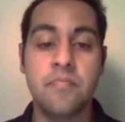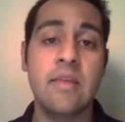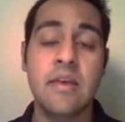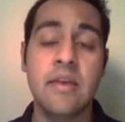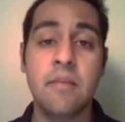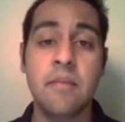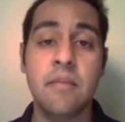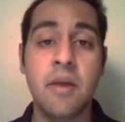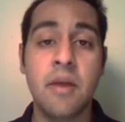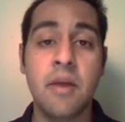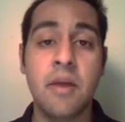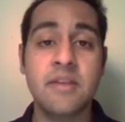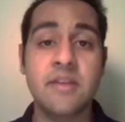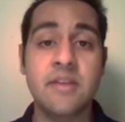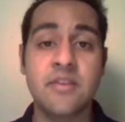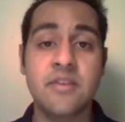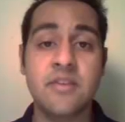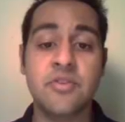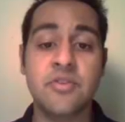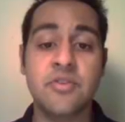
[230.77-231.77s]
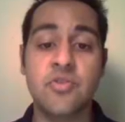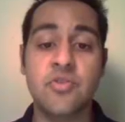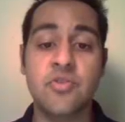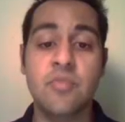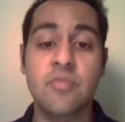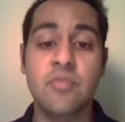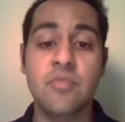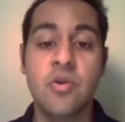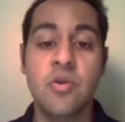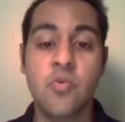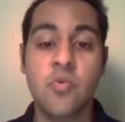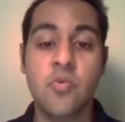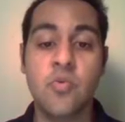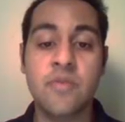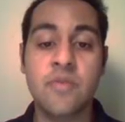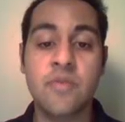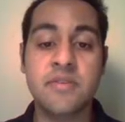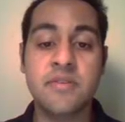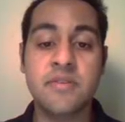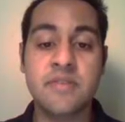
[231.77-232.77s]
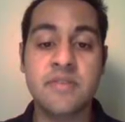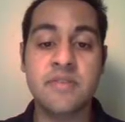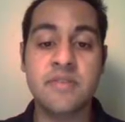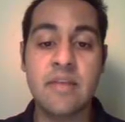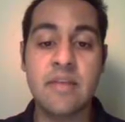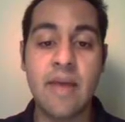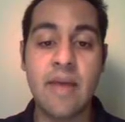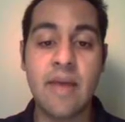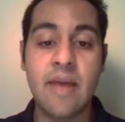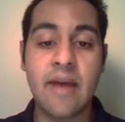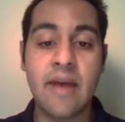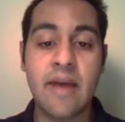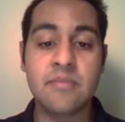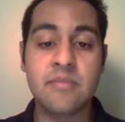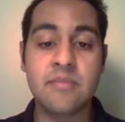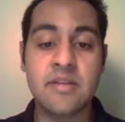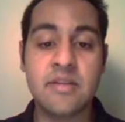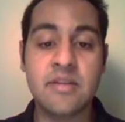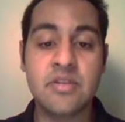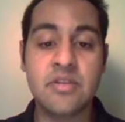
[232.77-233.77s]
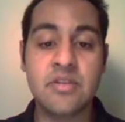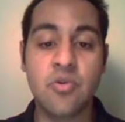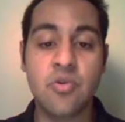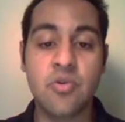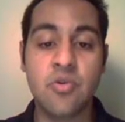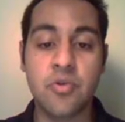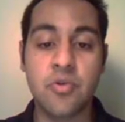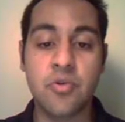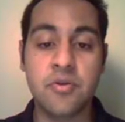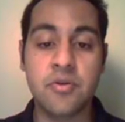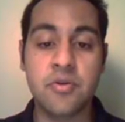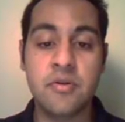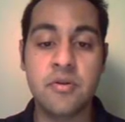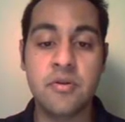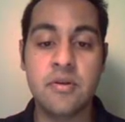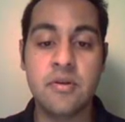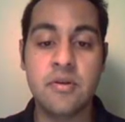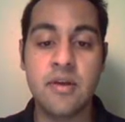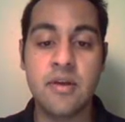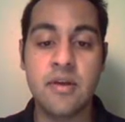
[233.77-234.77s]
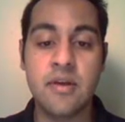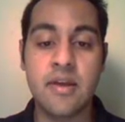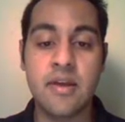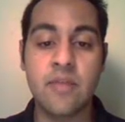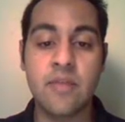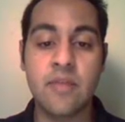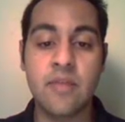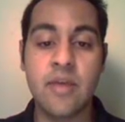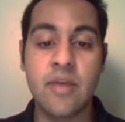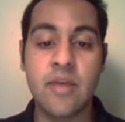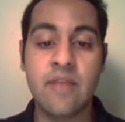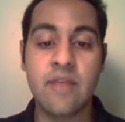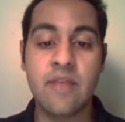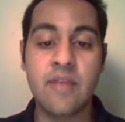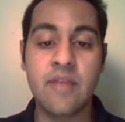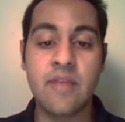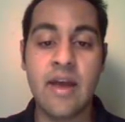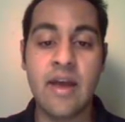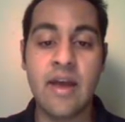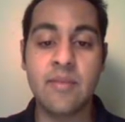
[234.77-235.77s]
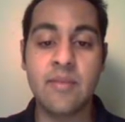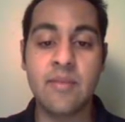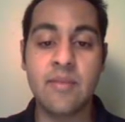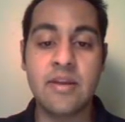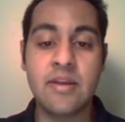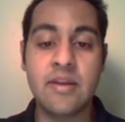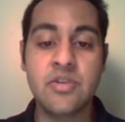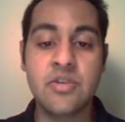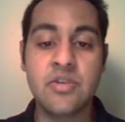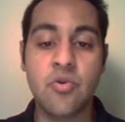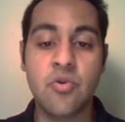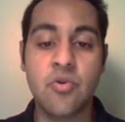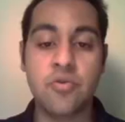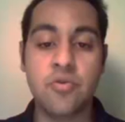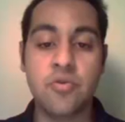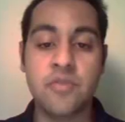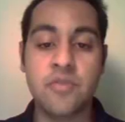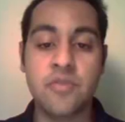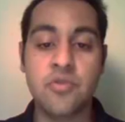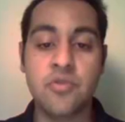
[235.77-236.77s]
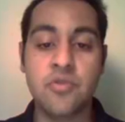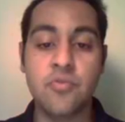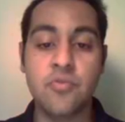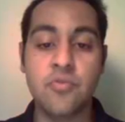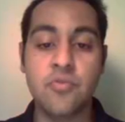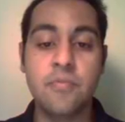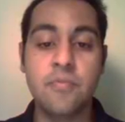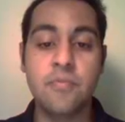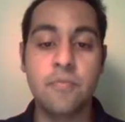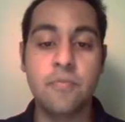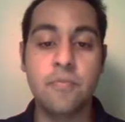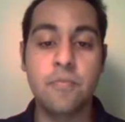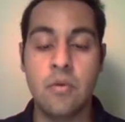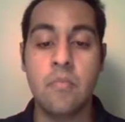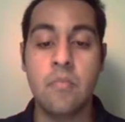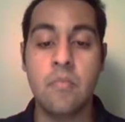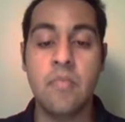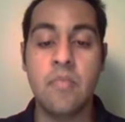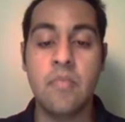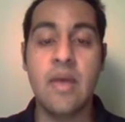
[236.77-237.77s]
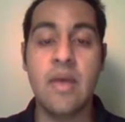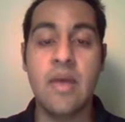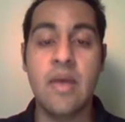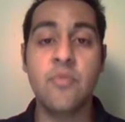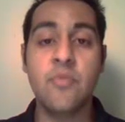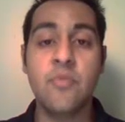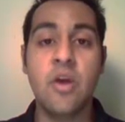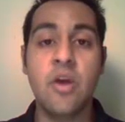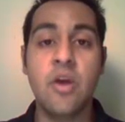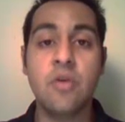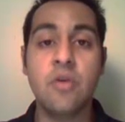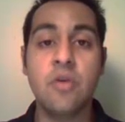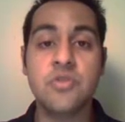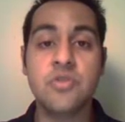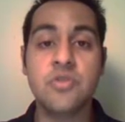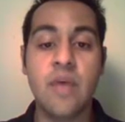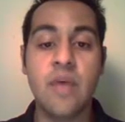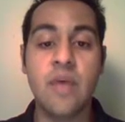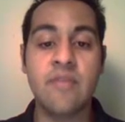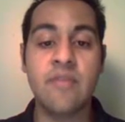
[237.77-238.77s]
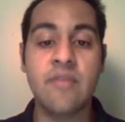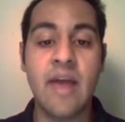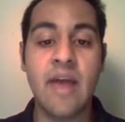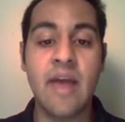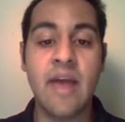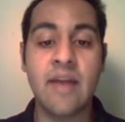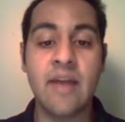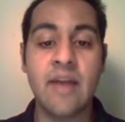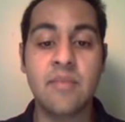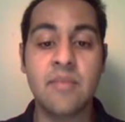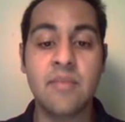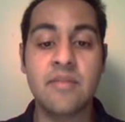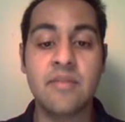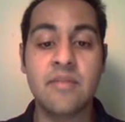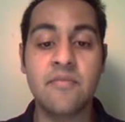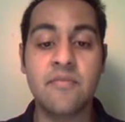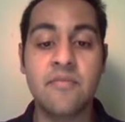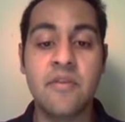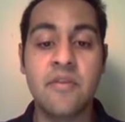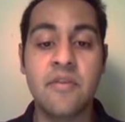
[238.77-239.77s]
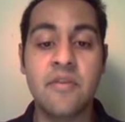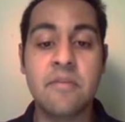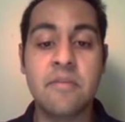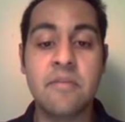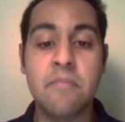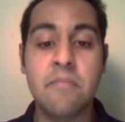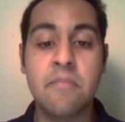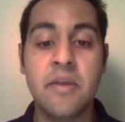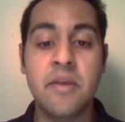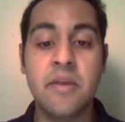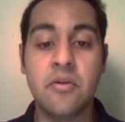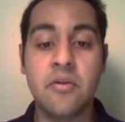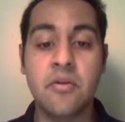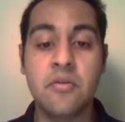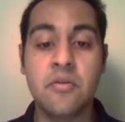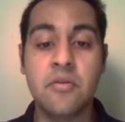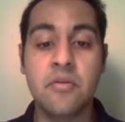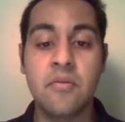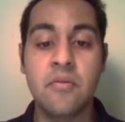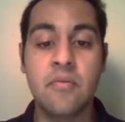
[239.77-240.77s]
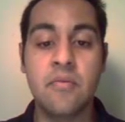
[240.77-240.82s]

In a body-centered cube, we have the same atoms at each corner. Again, we have an atom at each corner of the cube. And we also have an atom in the very middle,